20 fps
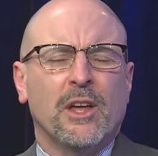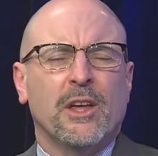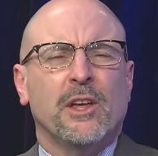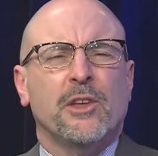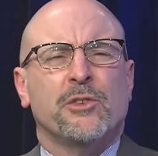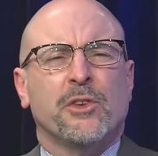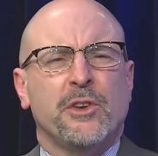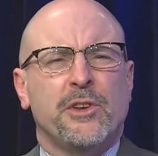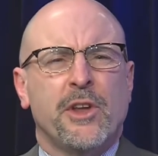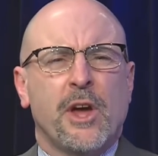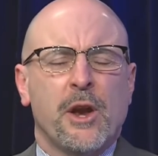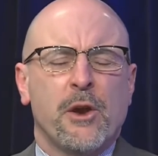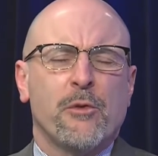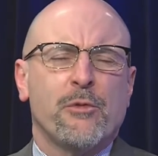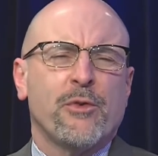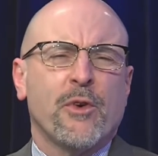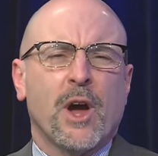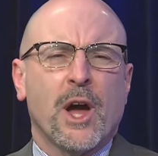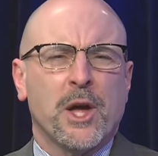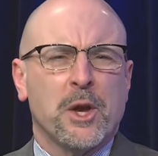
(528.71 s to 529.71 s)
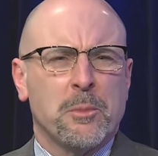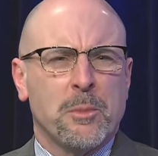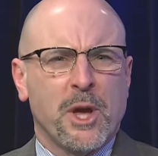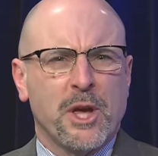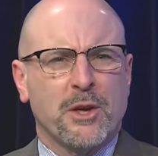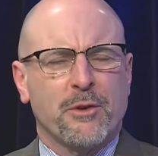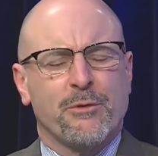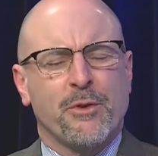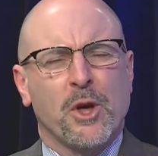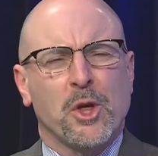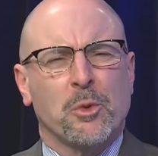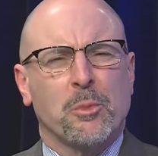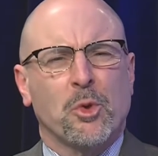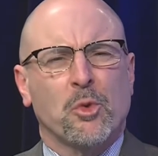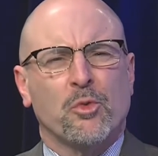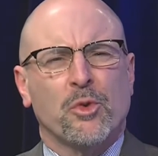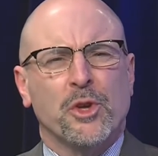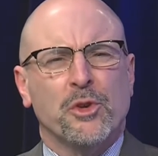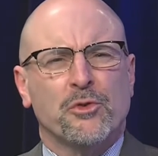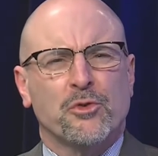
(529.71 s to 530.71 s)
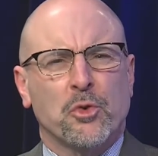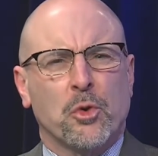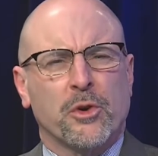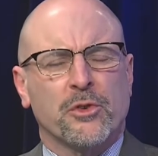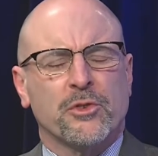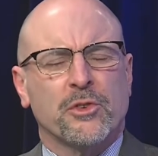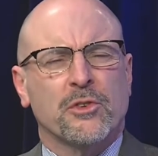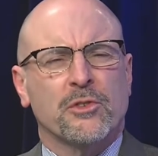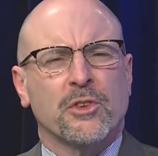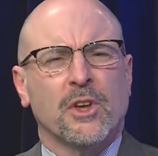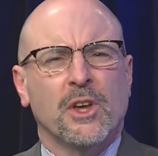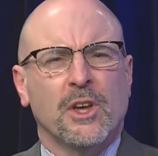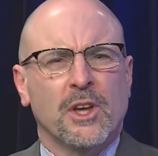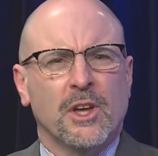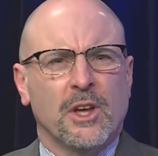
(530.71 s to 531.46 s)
is identify and make available resources.